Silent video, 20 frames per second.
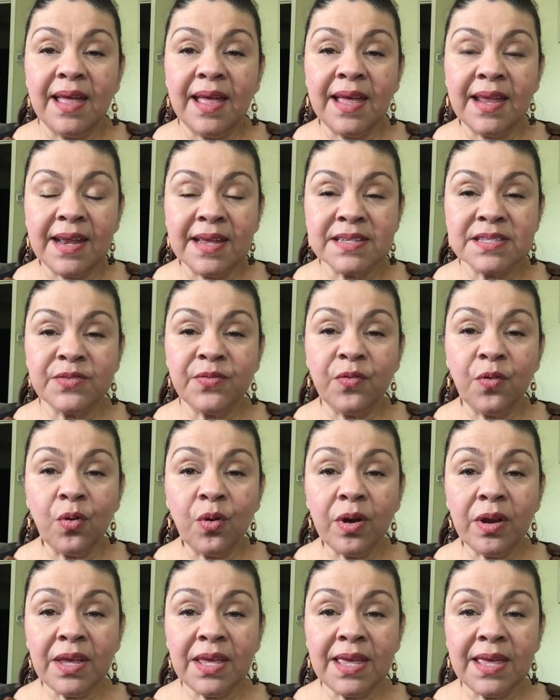It has
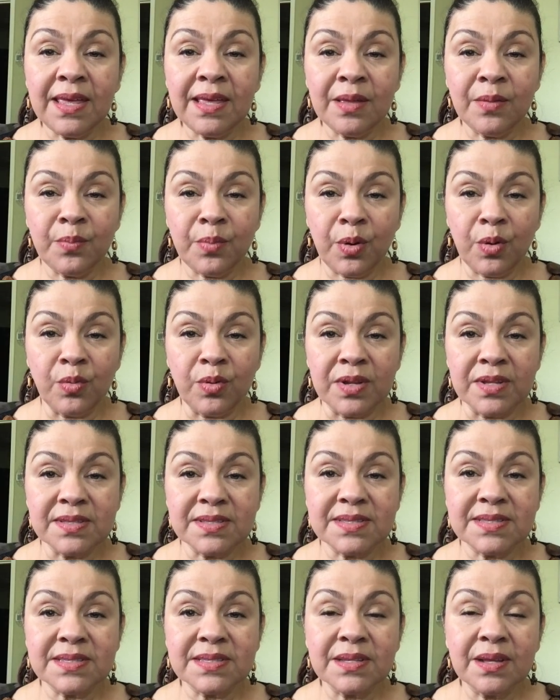four key
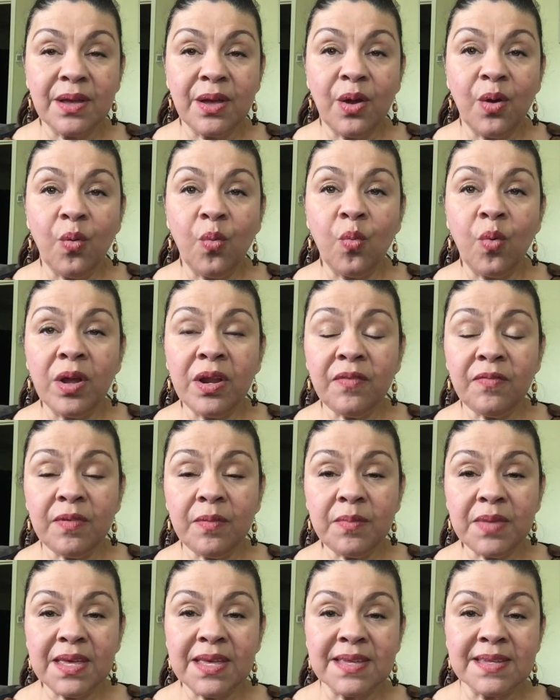components. One of
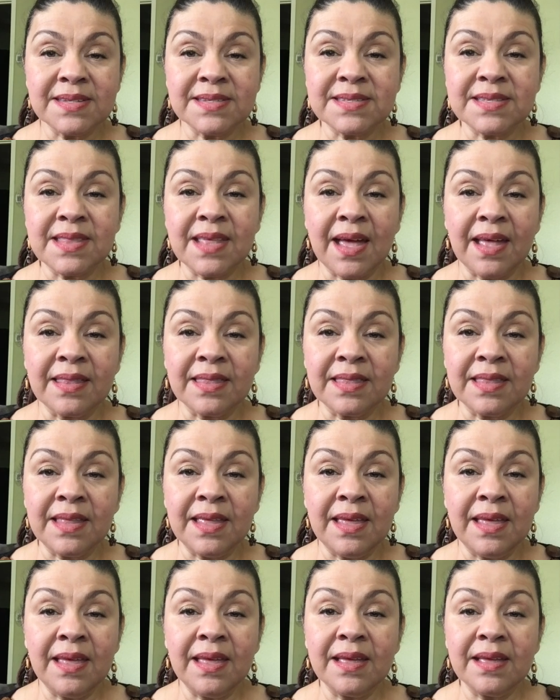them is that
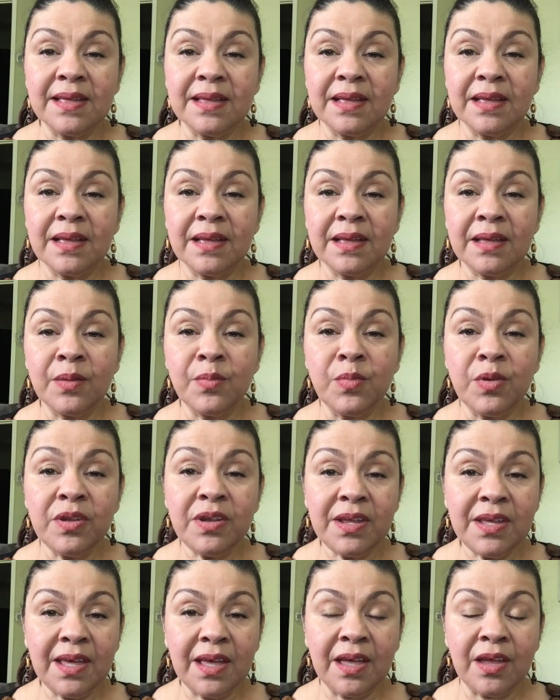the
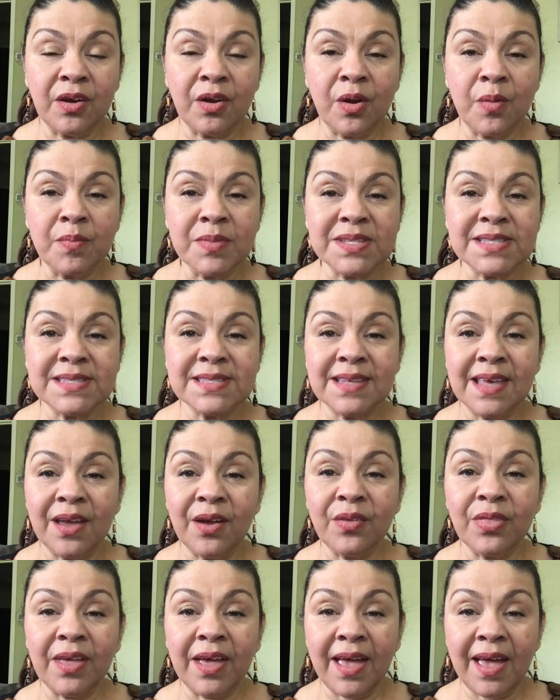communicator must
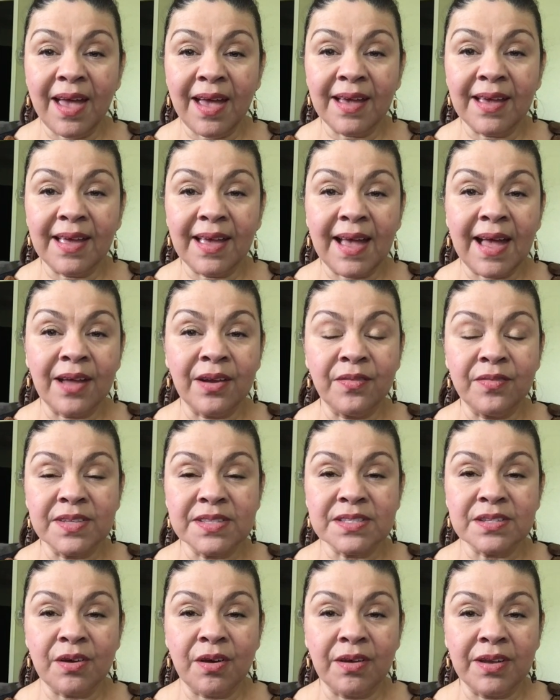scare the heck out of
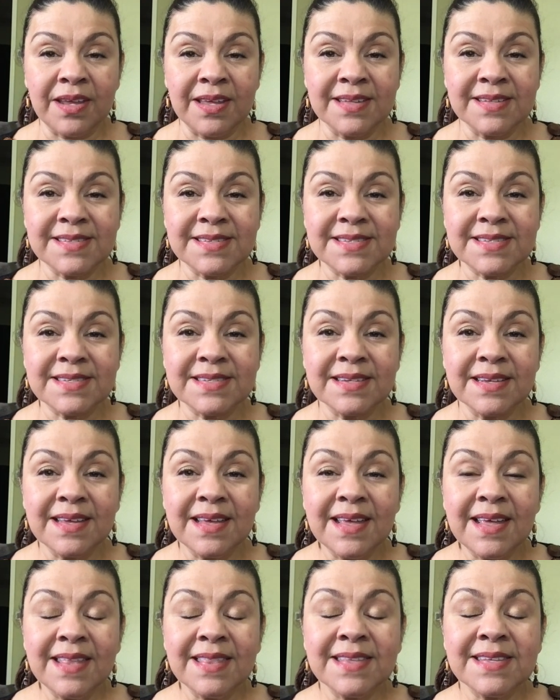its audience.
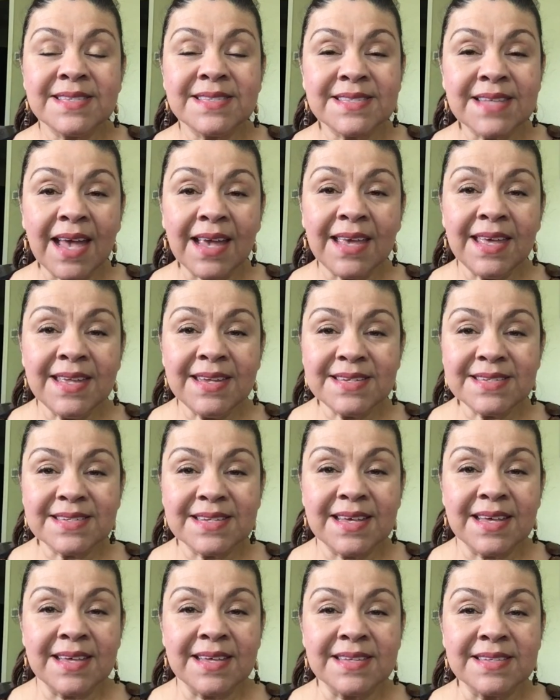The second
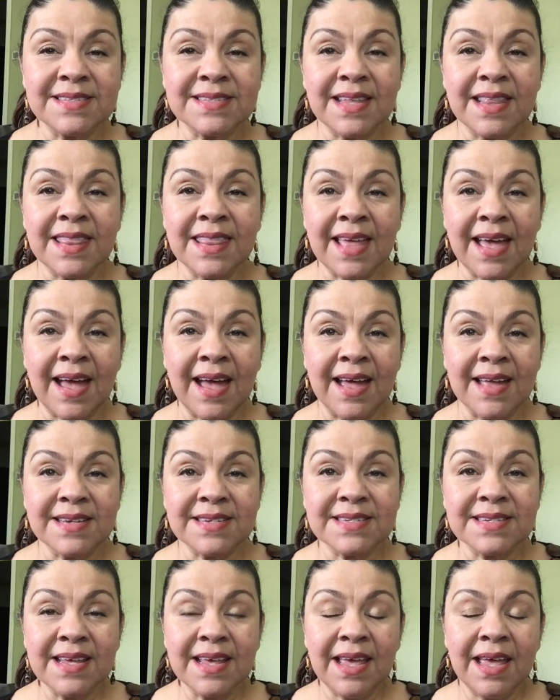is
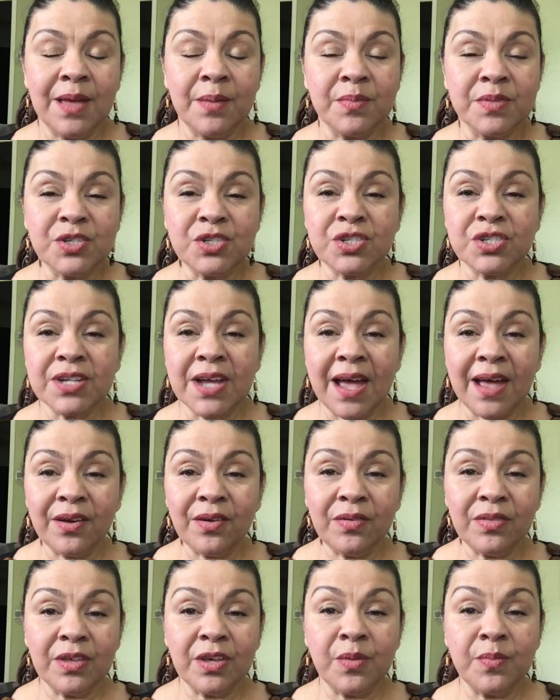that
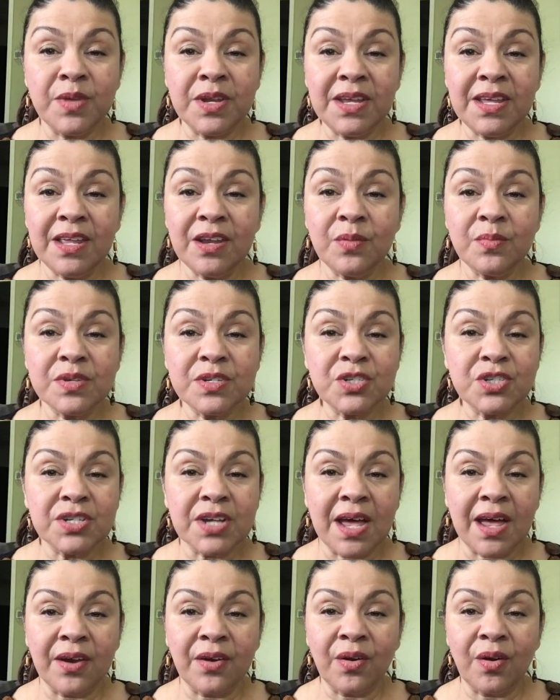the communicator must
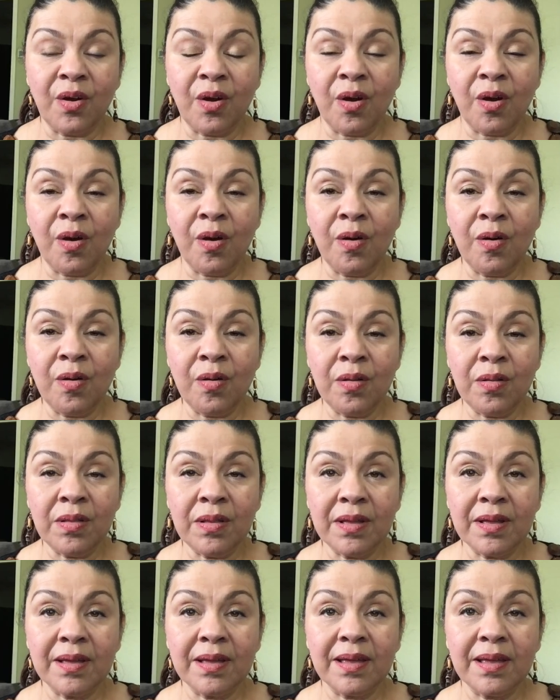shatter
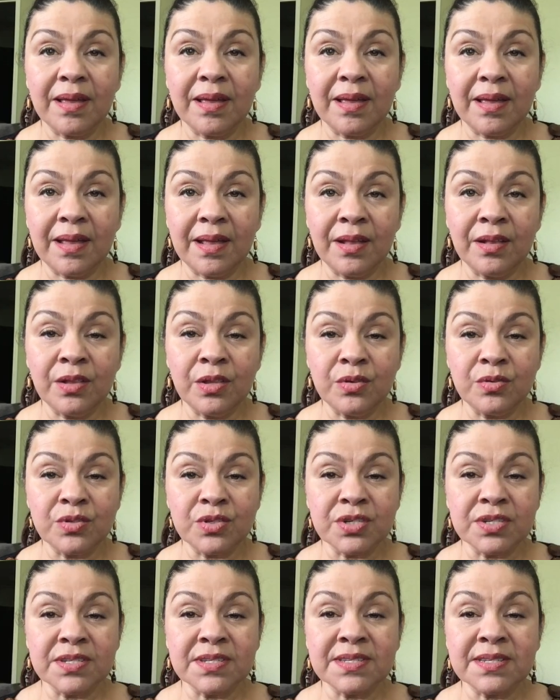all
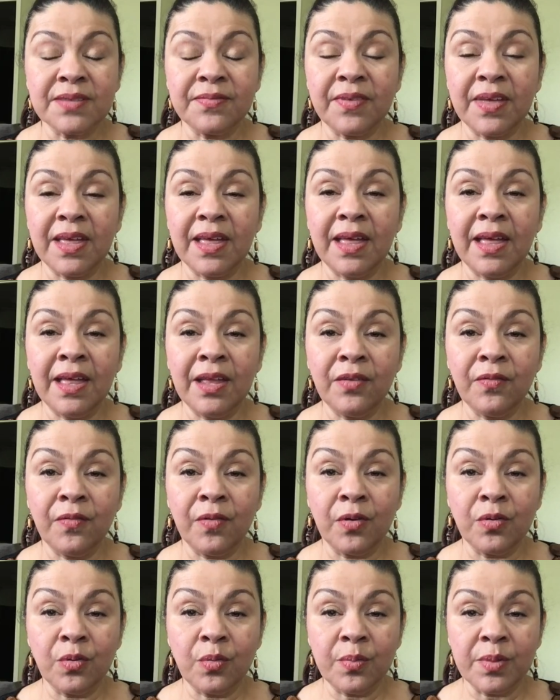illusions of
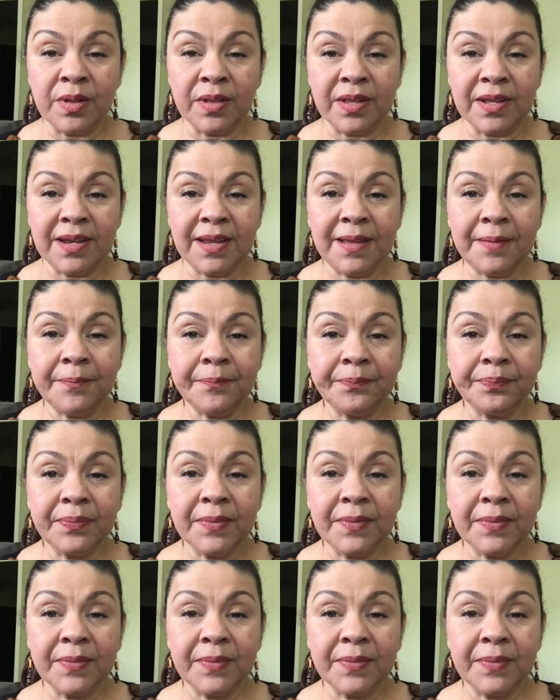invulnerability.